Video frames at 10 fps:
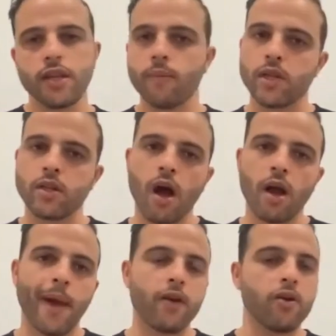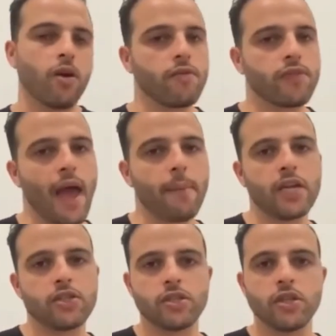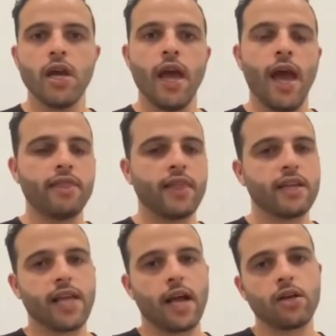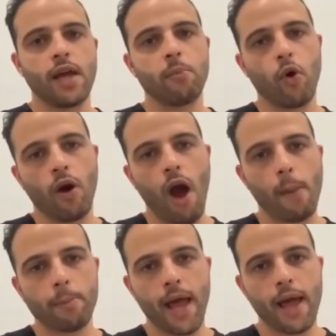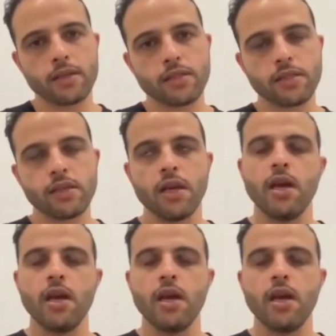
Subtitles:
Then we talk about nerve damage and things that could get more complex.